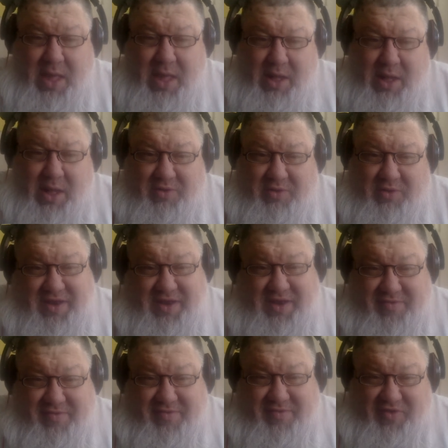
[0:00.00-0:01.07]
What she does
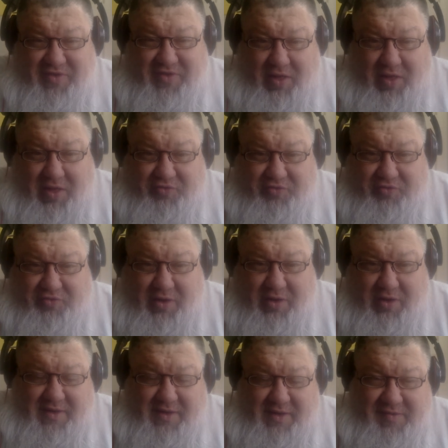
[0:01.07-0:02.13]
is she calls Charlie
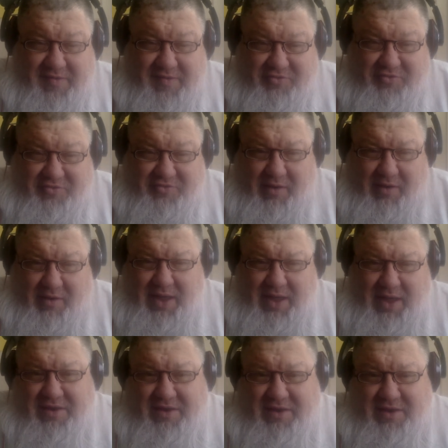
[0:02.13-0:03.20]
and says, "Hey, Charlie, I
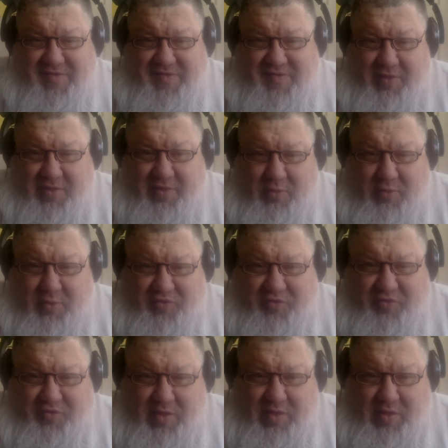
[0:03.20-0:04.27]
just had a load
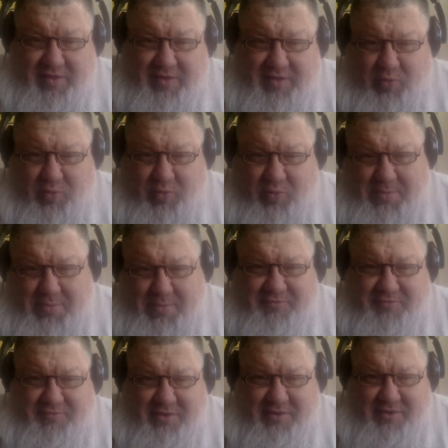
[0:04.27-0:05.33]
stolen. It's worth about
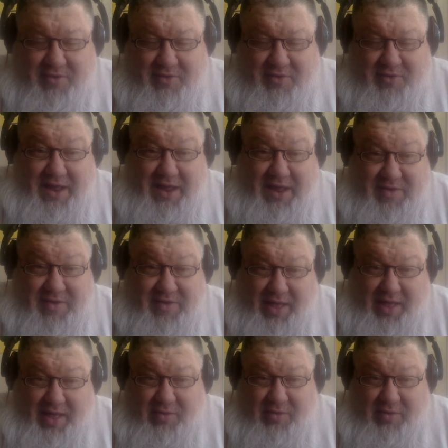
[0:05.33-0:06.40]

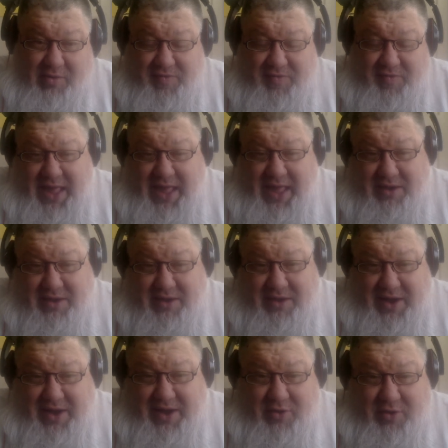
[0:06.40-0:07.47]
$500,000. And you find
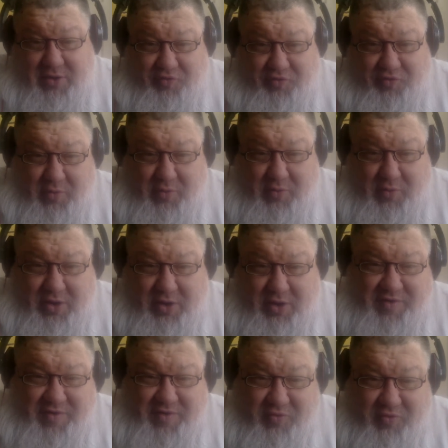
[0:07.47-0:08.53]
out who's doing it, who's
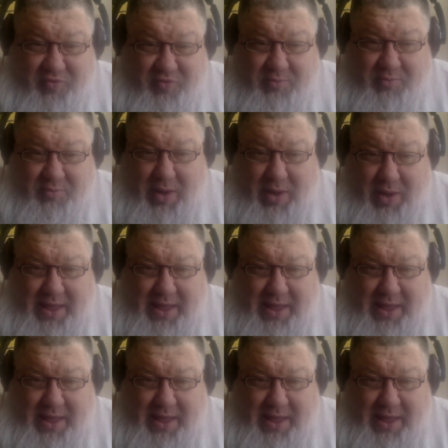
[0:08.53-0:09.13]
up to it, and why.